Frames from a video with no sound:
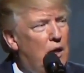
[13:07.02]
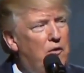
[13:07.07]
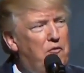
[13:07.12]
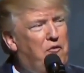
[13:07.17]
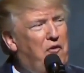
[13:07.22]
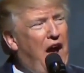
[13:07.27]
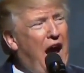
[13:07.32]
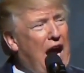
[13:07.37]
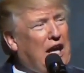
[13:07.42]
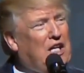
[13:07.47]
In
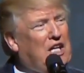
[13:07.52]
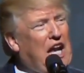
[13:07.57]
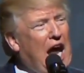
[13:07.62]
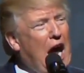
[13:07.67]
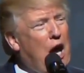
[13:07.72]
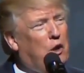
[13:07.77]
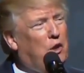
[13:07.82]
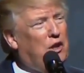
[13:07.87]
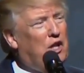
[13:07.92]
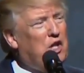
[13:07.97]
fact,
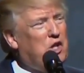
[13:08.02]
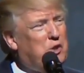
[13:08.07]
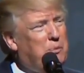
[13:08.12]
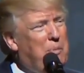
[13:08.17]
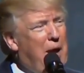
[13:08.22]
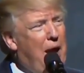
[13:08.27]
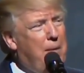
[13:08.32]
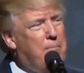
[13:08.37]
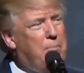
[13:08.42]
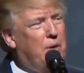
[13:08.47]

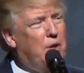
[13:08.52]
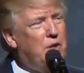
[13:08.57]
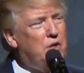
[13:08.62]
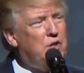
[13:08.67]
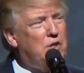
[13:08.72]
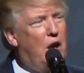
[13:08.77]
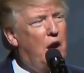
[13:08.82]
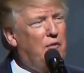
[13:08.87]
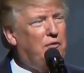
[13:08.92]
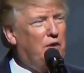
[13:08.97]
countless
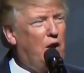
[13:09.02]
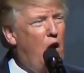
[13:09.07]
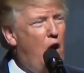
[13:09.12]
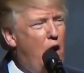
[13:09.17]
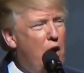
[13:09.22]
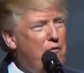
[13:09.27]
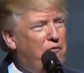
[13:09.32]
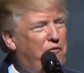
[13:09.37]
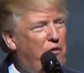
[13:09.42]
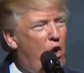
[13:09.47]
members of
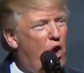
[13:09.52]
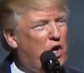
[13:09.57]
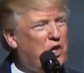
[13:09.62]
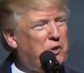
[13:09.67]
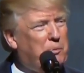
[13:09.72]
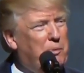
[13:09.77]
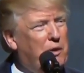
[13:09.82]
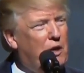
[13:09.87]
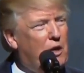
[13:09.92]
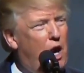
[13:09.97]
law
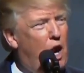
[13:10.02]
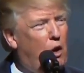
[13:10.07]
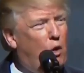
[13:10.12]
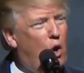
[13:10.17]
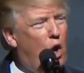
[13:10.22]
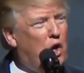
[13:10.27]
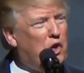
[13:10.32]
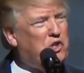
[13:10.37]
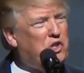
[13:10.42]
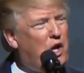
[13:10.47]
enforcement
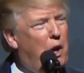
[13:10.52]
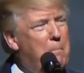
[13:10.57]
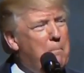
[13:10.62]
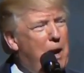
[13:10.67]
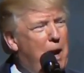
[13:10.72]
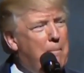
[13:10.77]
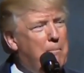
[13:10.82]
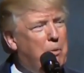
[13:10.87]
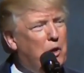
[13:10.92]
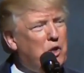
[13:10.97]
are also
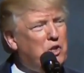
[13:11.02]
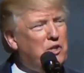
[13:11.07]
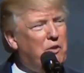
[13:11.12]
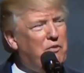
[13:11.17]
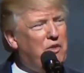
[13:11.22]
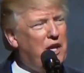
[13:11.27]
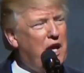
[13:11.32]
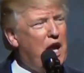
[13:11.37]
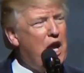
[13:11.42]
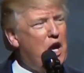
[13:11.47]
members
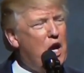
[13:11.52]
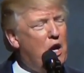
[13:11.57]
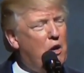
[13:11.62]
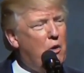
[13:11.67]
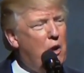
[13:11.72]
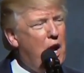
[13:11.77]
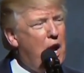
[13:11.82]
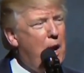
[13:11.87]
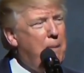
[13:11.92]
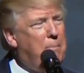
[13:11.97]
of the
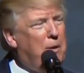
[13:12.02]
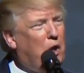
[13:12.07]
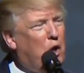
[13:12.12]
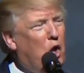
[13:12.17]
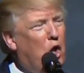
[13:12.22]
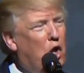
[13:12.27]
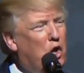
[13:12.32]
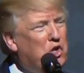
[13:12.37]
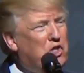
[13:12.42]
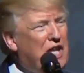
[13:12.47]
NRA
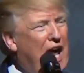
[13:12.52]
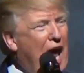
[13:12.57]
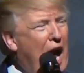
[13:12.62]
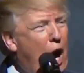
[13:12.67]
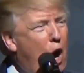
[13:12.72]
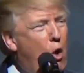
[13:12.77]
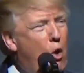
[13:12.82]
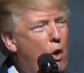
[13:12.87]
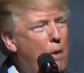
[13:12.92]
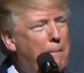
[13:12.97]
because
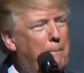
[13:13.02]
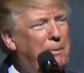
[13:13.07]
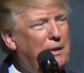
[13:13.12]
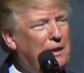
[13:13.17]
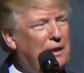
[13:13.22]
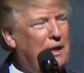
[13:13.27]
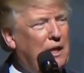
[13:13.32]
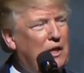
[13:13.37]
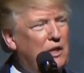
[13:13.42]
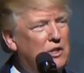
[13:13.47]
our
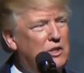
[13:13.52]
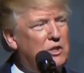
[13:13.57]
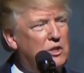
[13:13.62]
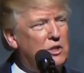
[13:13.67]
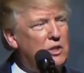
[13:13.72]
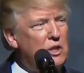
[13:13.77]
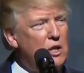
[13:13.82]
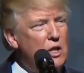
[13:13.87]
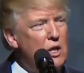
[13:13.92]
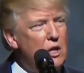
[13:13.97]

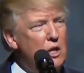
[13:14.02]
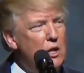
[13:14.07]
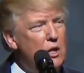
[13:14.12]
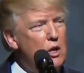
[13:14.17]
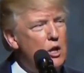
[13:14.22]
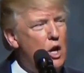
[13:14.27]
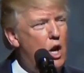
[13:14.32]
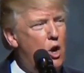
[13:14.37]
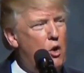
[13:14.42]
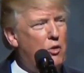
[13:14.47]
police
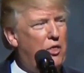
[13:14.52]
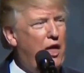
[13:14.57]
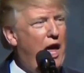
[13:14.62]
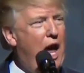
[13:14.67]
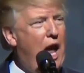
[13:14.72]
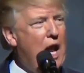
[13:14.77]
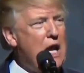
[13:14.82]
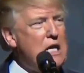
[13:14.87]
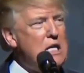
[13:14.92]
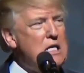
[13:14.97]
know
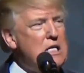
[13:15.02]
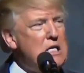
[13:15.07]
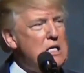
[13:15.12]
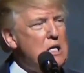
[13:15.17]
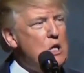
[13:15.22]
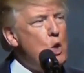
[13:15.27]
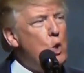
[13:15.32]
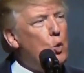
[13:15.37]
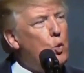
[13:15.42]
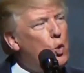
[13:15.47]
that
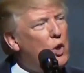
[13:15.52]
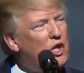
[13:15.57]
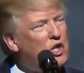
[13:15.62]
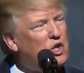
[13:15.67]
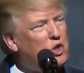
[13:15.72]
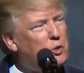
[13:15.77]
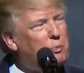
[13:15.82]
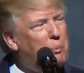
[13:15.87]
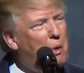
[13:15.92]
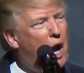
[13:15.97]

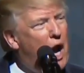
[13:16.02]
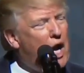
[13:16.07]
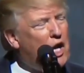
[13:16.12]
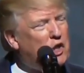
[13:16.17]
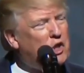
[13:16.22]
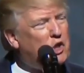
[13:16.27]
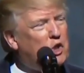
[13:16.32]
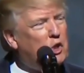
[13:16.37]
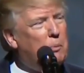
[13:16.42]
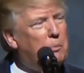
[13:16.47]

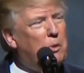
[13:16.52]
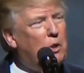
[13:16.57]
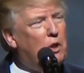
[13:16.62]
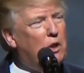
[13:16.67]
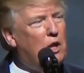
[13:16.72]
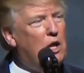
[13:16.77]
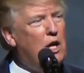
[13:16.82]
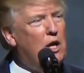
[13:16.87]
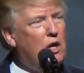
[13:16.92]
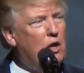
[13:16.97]

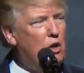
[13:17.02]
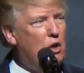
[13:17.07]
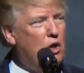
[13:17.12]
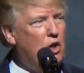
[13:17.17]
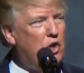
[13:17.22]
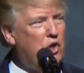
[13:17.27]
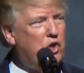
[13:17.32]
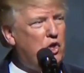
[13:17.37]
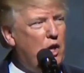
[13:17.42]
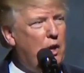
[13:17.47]
responsible gun
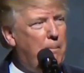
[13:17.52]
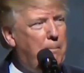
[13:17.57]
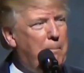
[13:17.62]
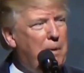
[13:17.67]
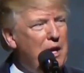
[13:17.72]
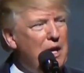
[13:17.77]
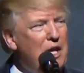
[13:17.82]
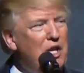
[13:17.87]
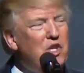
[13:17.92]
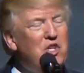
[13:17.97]

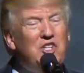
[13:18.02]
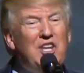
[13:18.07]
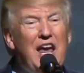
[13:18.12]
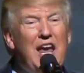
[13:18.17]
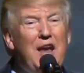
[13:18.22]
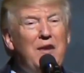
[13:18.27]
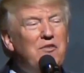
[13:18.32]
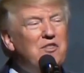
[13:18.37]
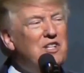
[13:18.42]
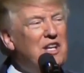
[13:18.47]
ownership
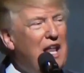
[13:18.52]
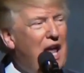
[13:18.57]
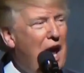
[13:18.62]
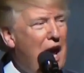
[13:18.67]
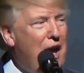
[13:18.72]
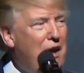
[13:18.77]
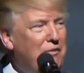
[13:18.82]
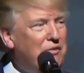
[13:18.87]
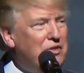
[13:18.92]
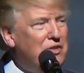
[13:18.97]
saves
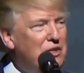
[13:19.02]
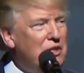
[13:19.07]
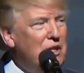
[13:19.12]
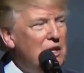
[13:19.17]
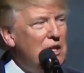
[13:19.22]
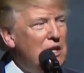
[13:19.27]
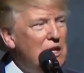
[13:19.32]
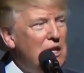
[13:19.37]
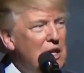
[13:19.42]
lives